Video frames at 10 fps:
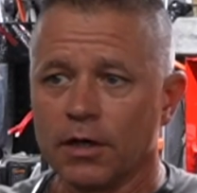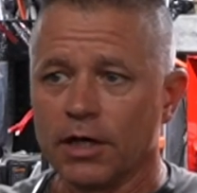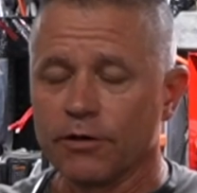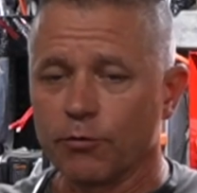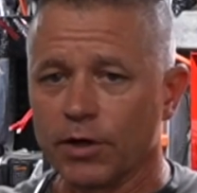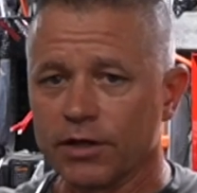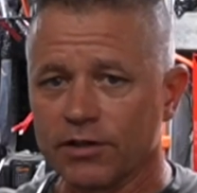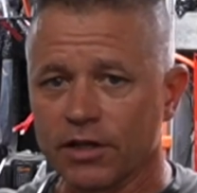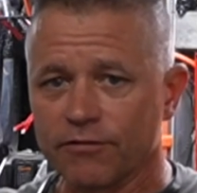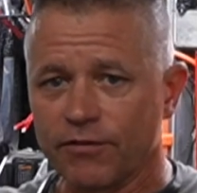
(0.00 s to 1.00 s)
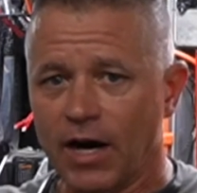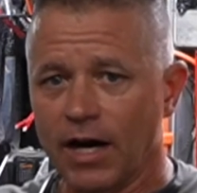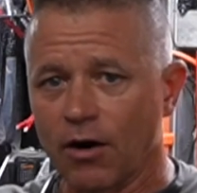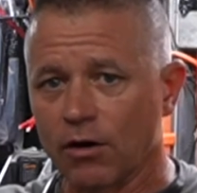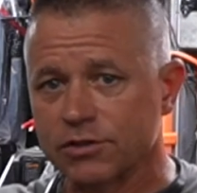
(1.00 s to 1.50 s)
If we
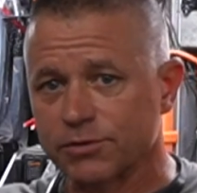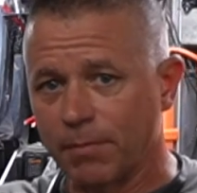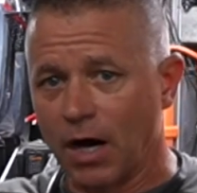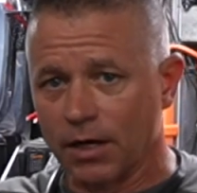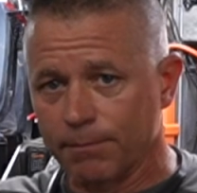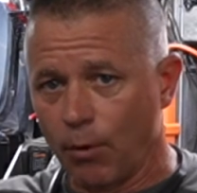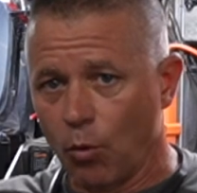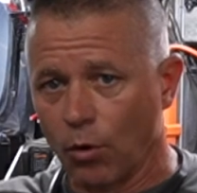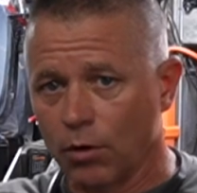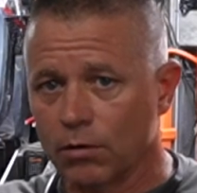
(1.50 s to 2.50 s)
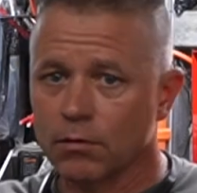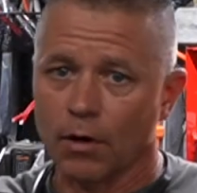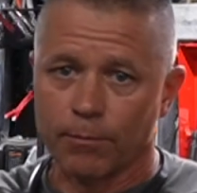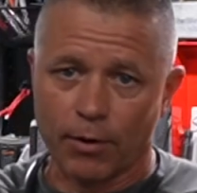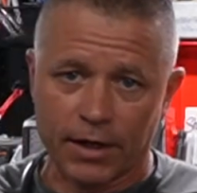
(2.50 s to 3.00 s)
identify our spotted boar,
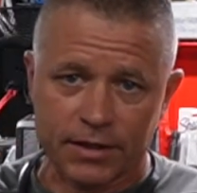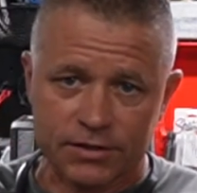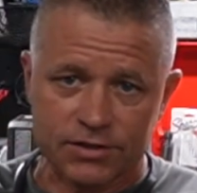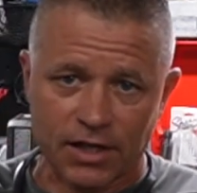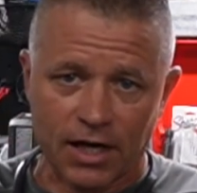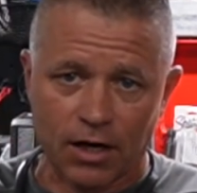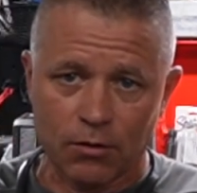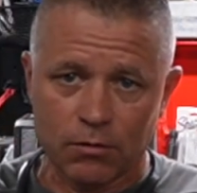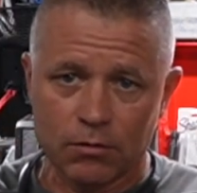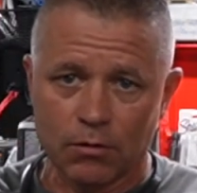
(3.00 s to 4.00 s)
our pregnant sow,